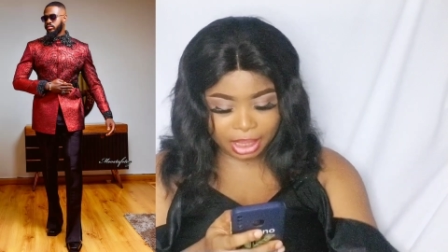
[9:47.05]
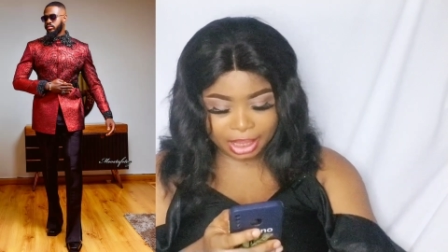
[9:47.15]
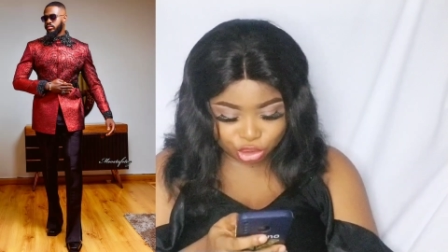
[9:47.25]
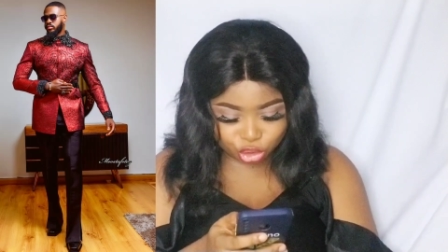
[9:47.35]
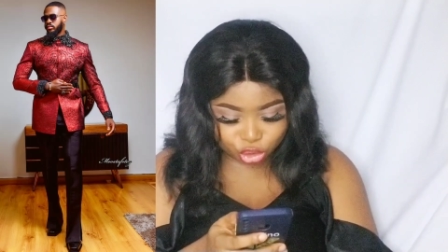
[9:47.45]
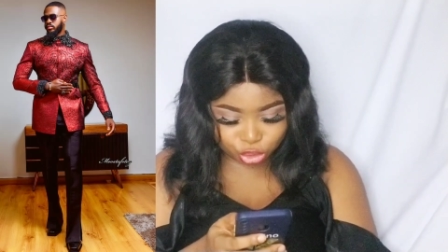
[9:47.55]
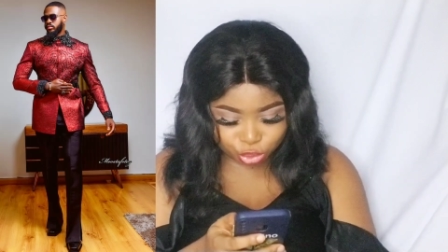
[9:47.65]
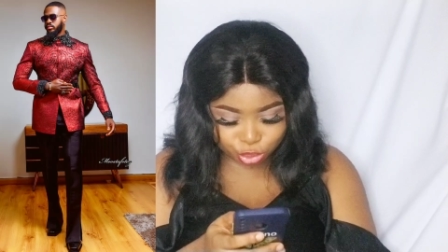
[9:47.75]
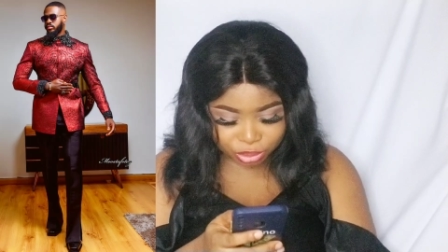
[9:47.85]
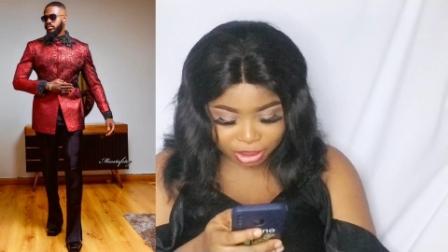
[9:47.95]
His
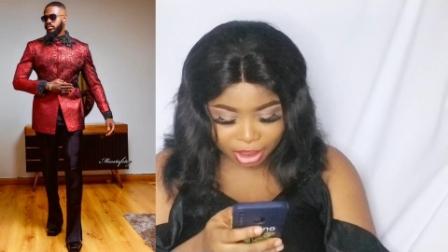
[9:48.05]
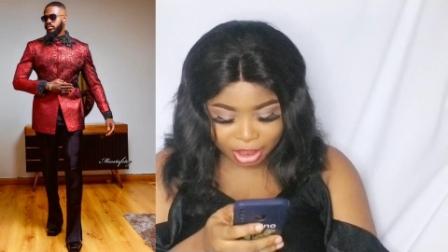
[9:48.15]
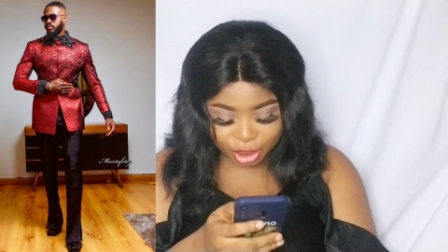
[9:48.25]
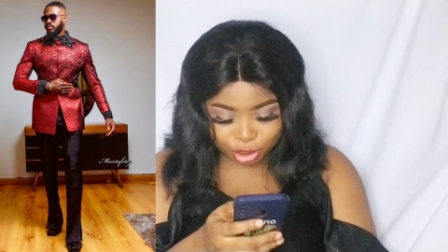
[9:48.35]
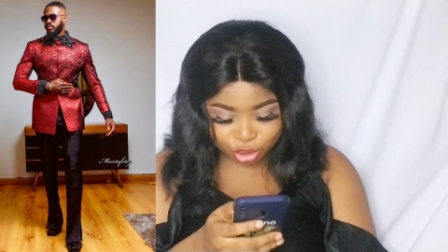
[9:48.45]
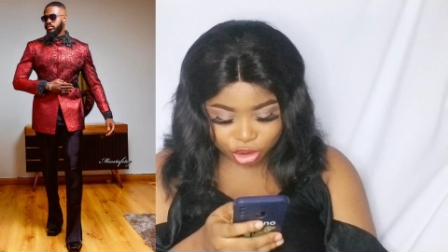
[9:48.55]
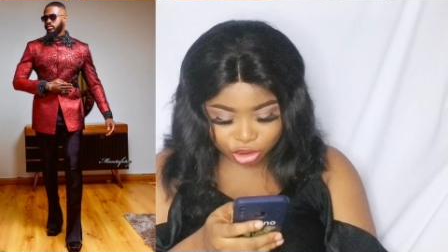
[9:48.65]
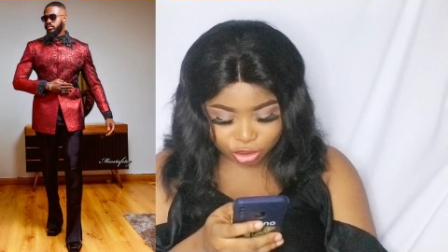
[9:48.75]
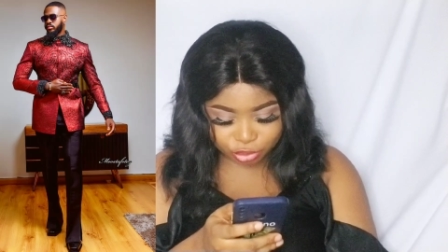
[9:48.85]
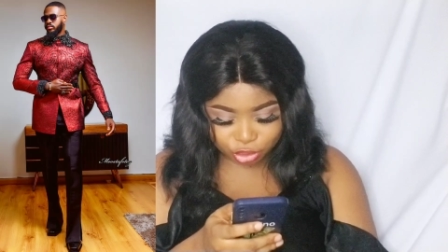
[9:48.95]
shoes, his
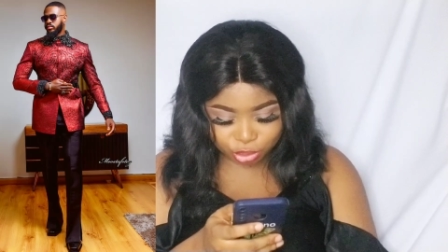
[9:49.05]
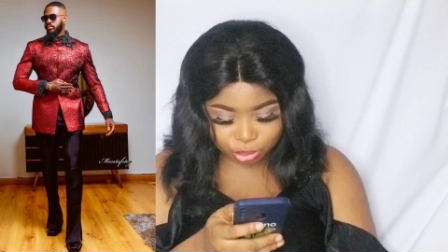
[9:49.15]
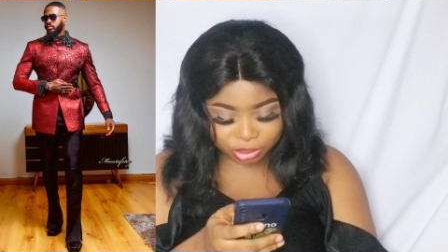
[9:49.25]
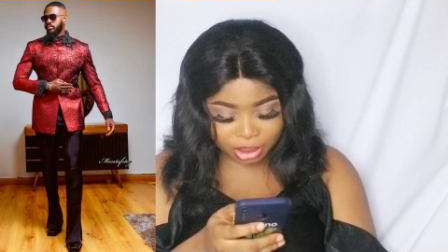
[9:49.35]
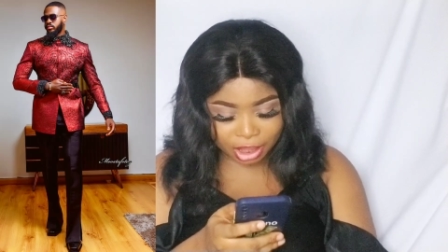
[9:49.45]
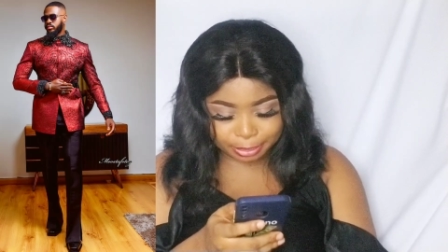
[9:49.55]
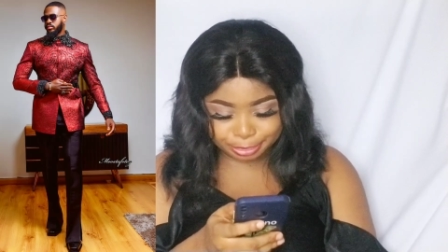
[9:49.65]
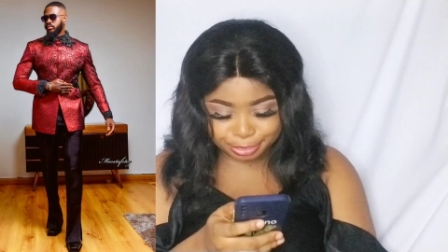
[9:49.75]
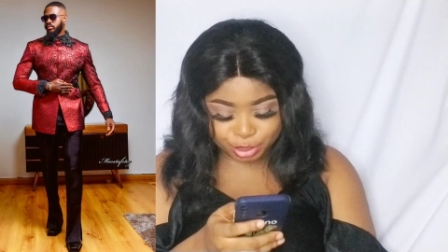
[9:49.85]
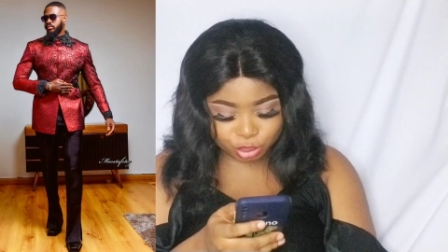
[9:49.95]
choice of shoes are
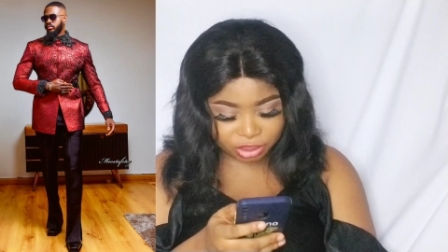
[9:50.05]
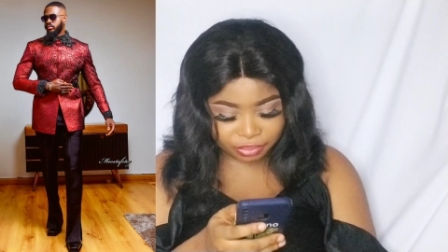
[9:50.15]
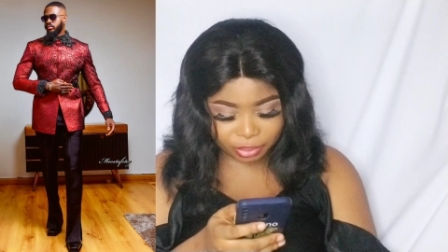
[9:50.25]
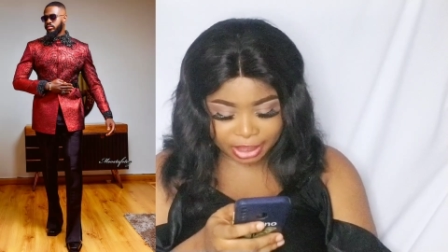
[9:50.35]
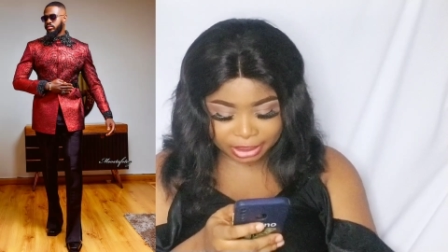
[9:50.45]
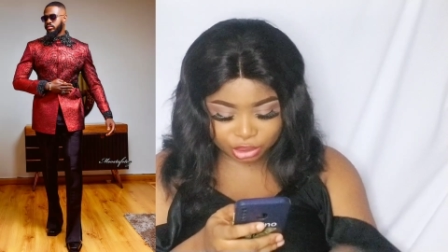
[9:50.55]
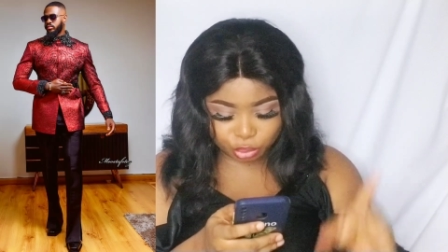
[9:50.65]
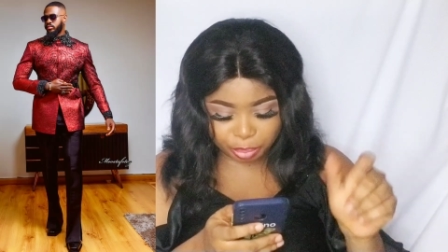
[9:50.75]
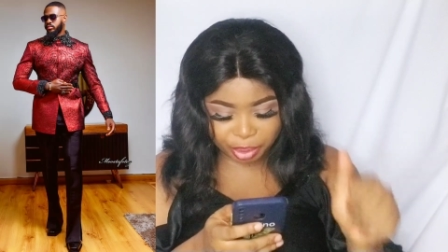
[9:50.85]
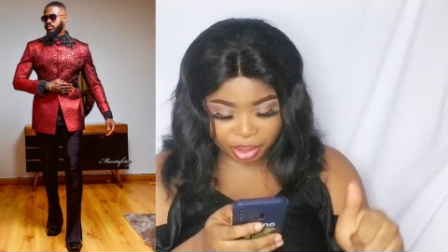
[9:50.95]
beautiful, like
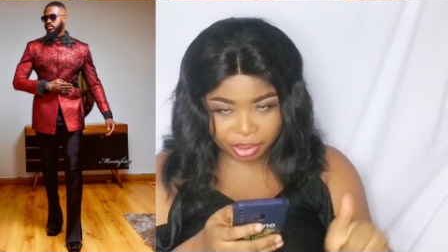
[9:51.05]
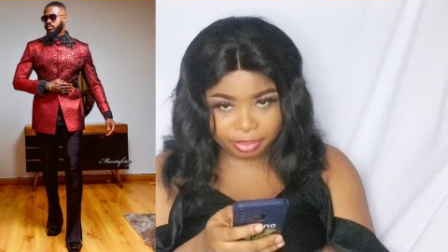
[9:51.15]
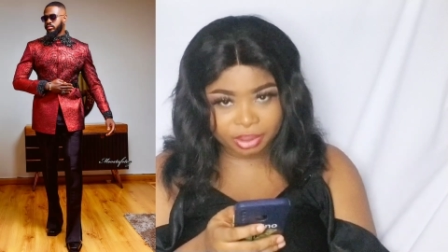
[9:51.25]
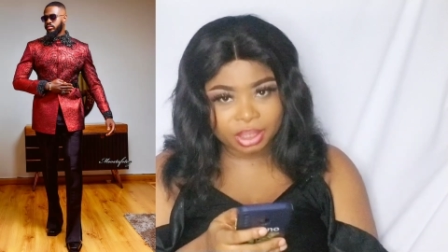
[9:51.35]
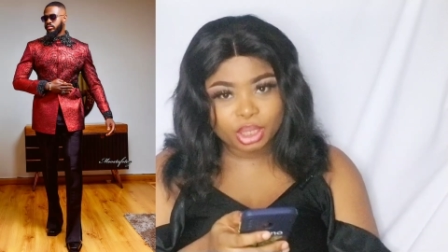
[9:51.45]
superb.